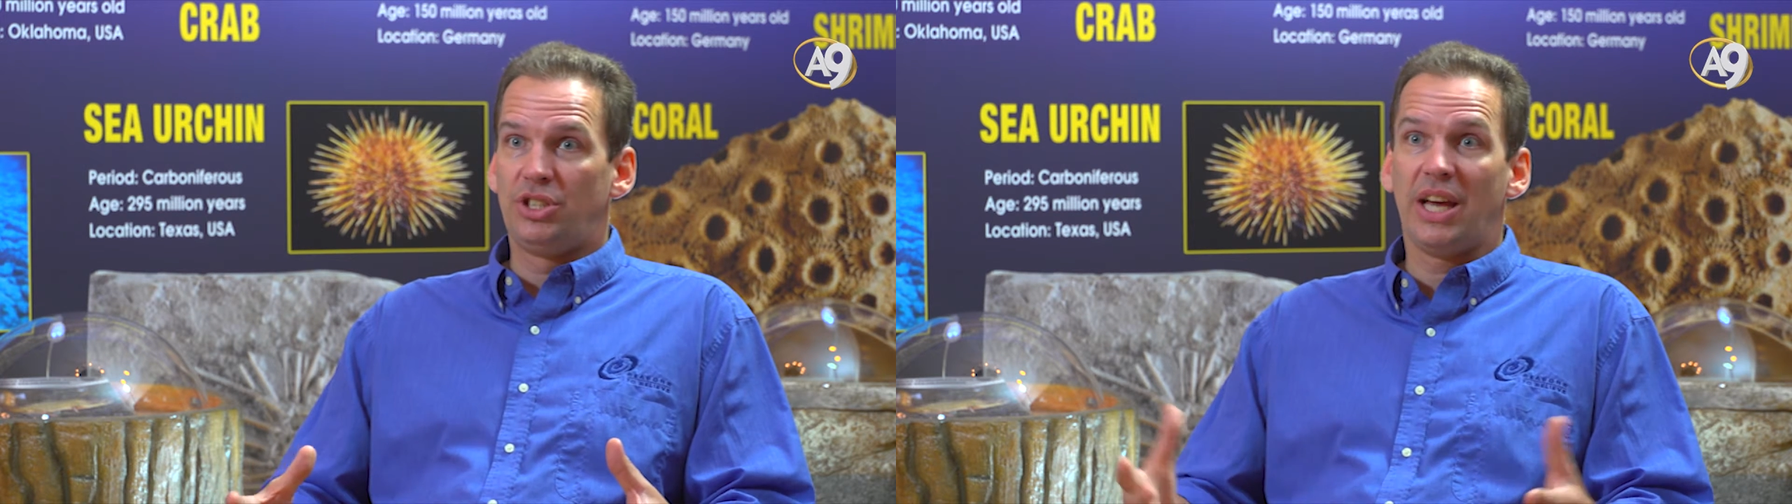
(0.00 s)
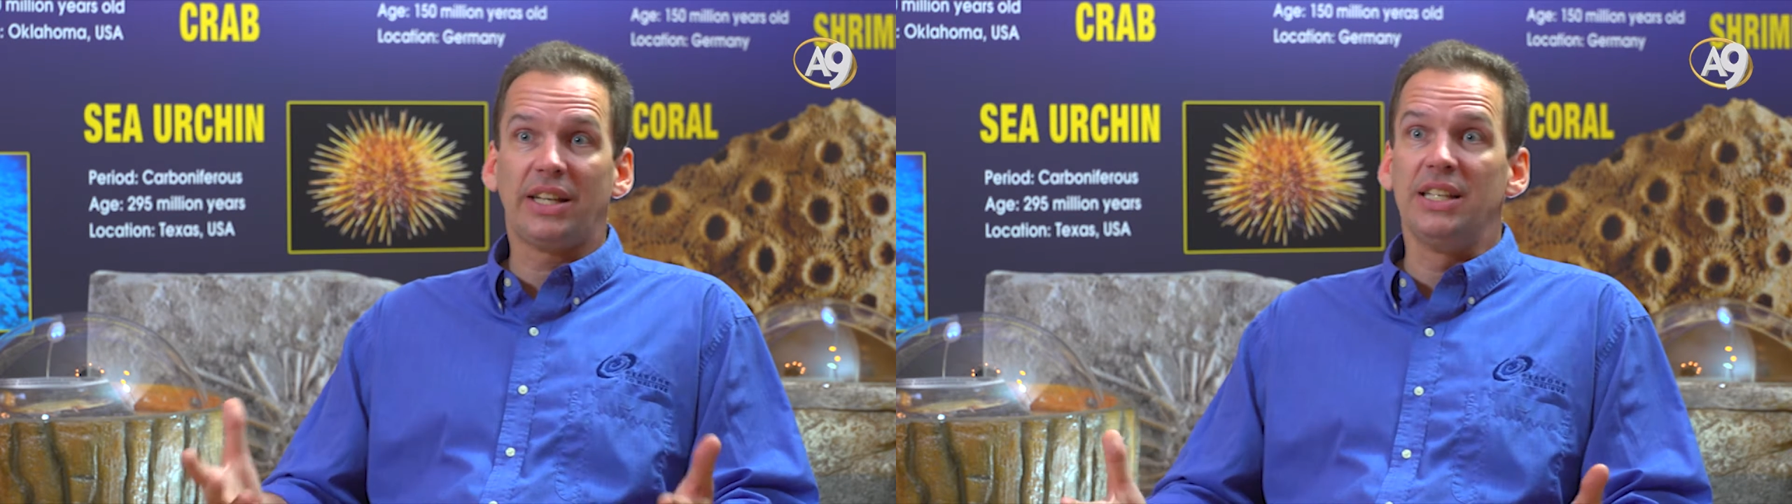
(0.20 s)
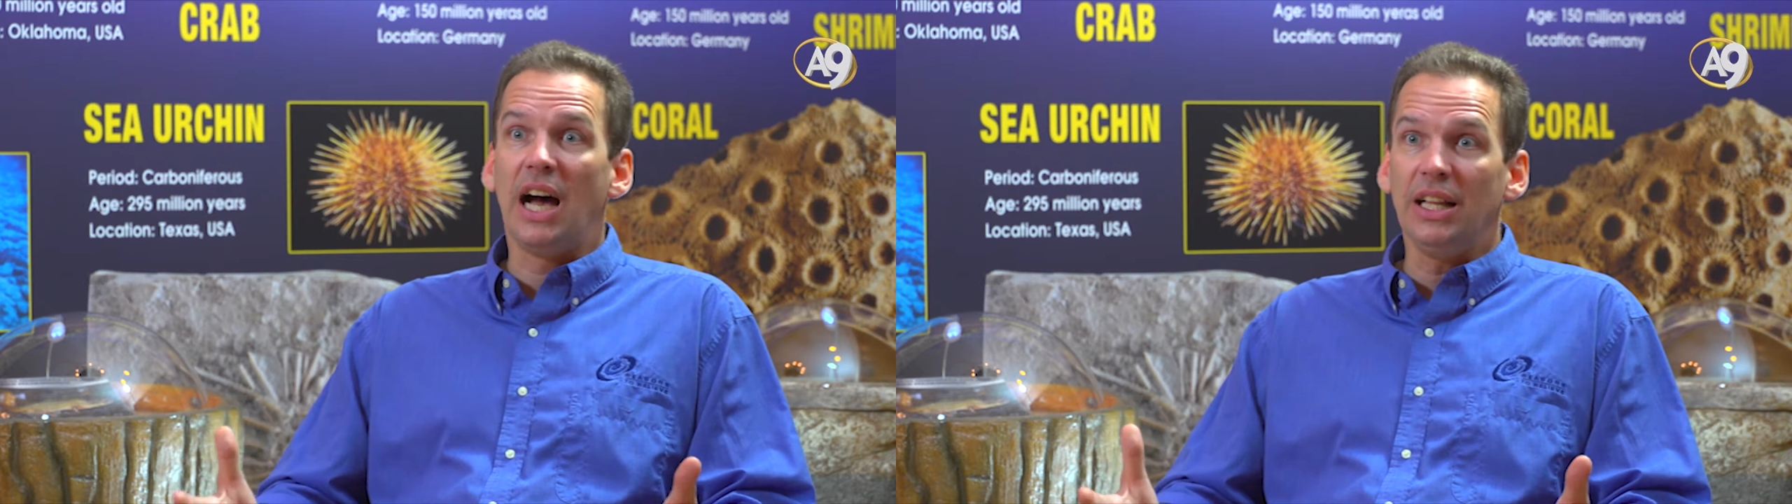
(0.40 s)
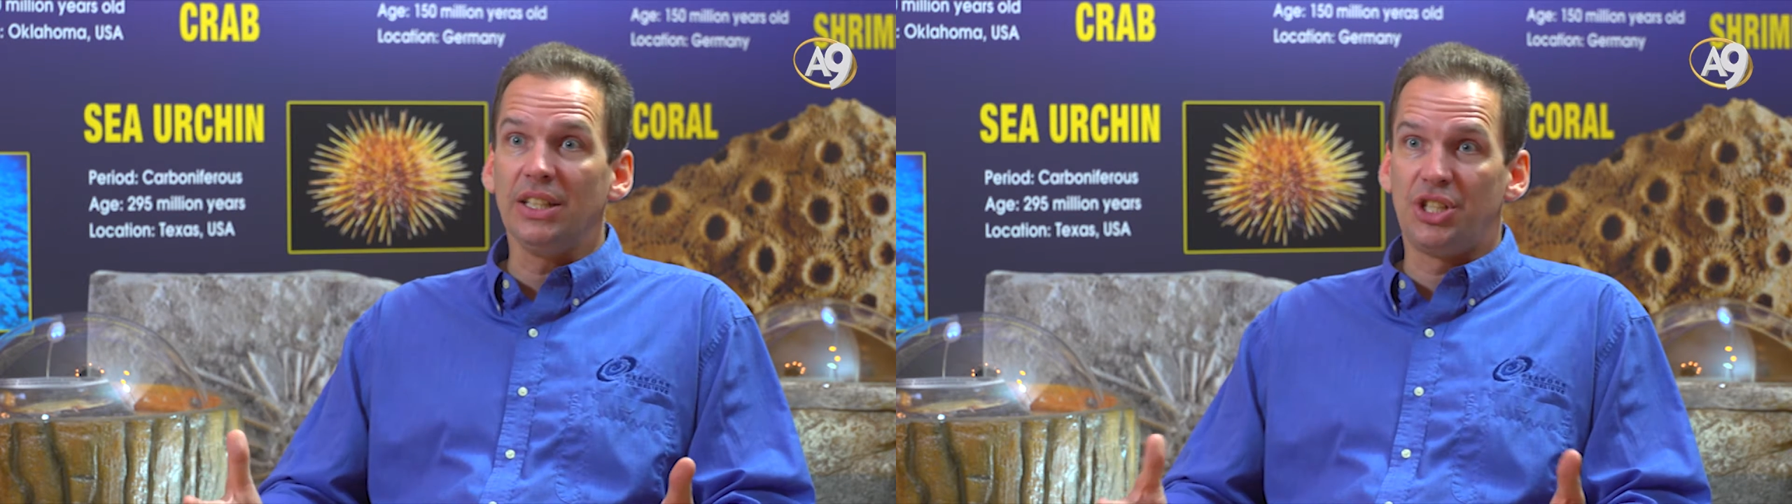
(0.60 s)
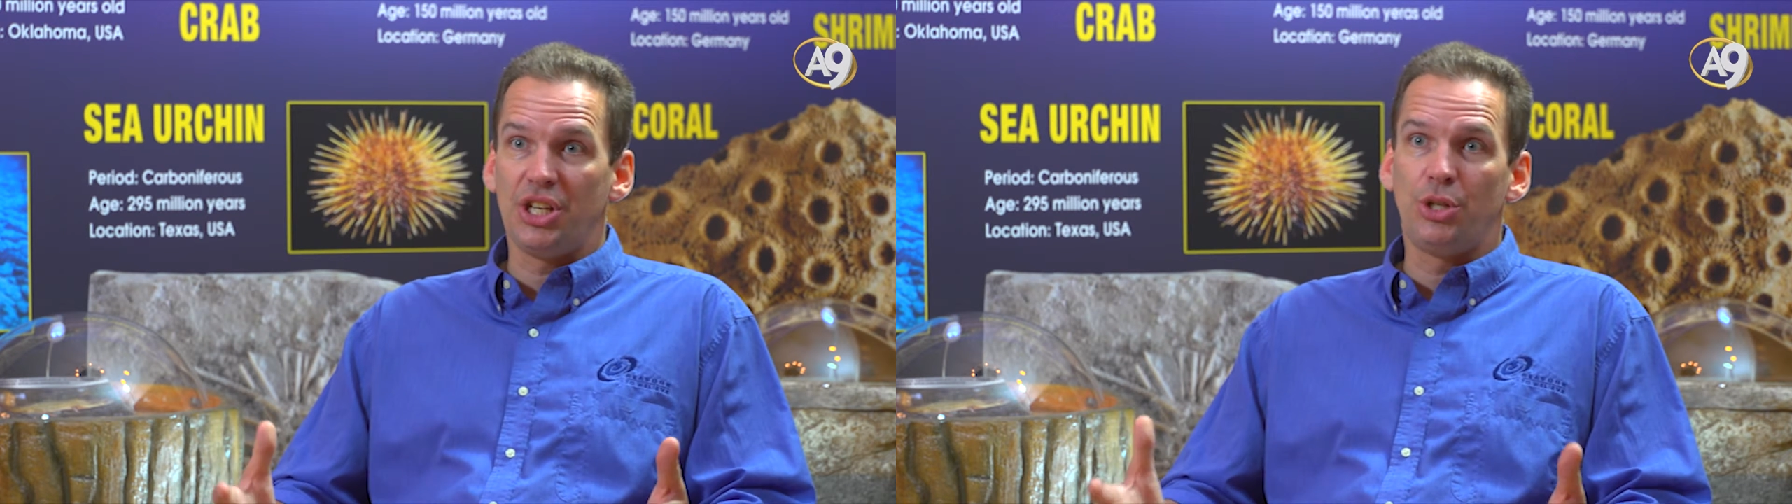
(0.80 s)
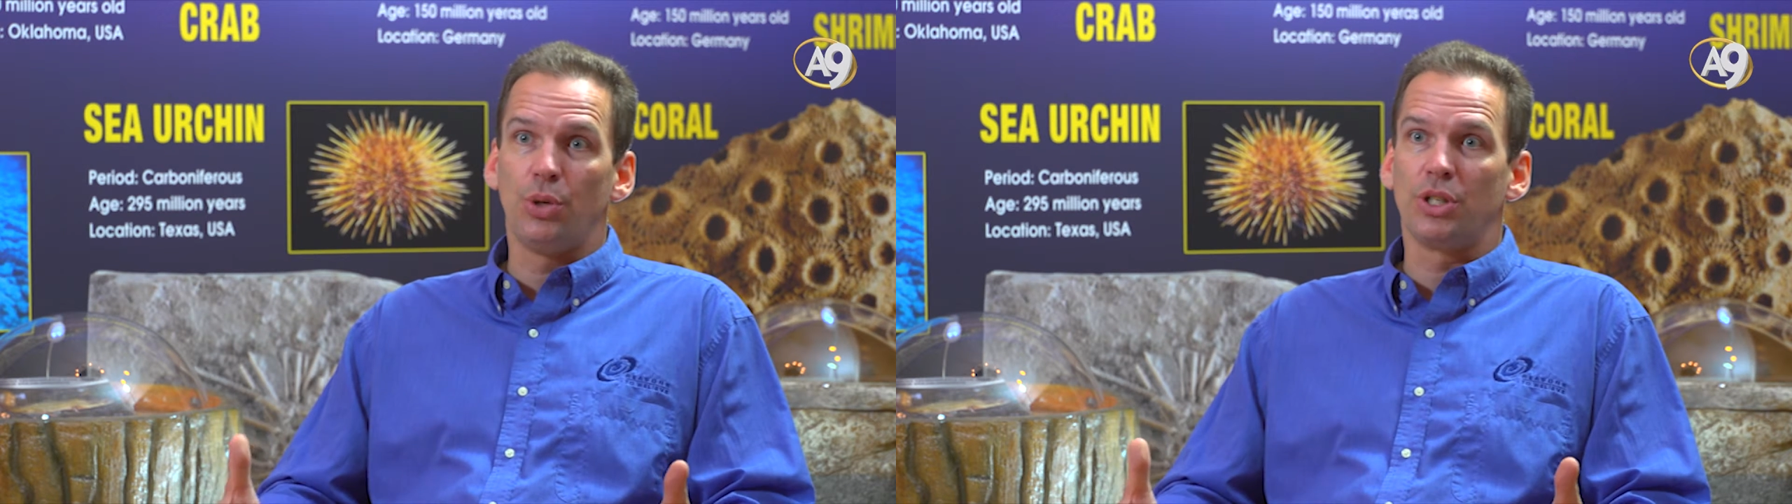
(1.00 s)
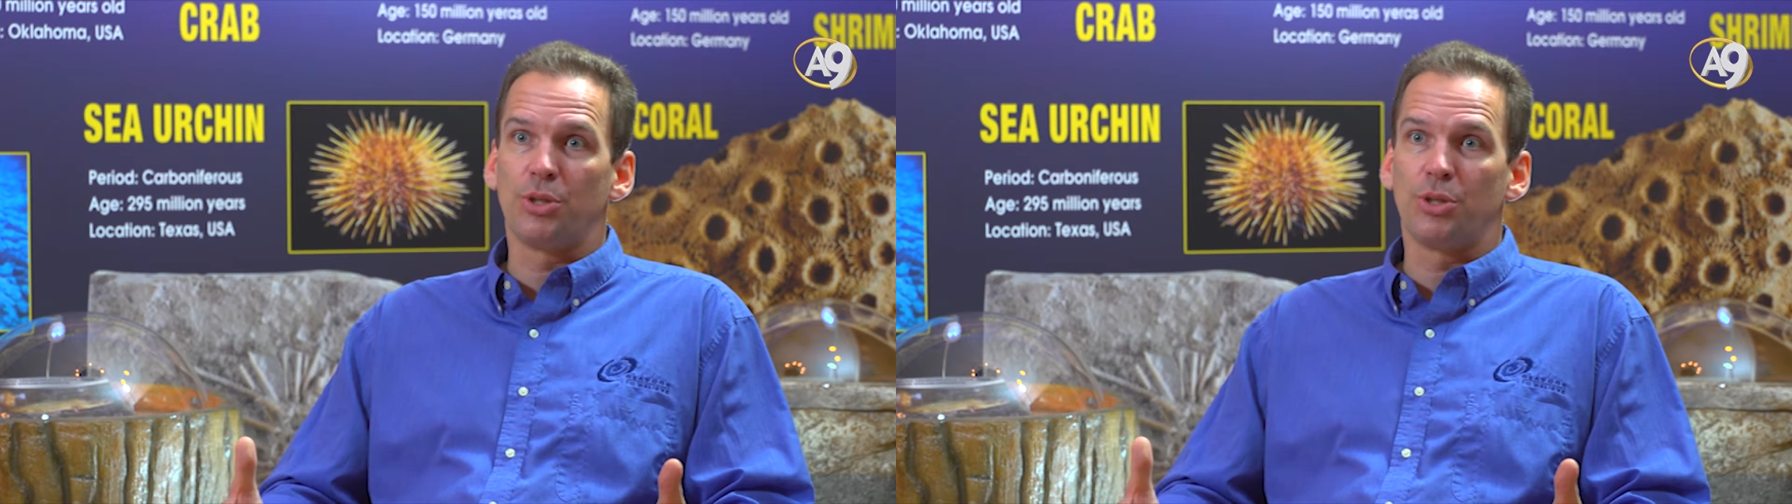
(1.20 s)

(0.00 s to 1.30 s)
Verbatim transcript: technology to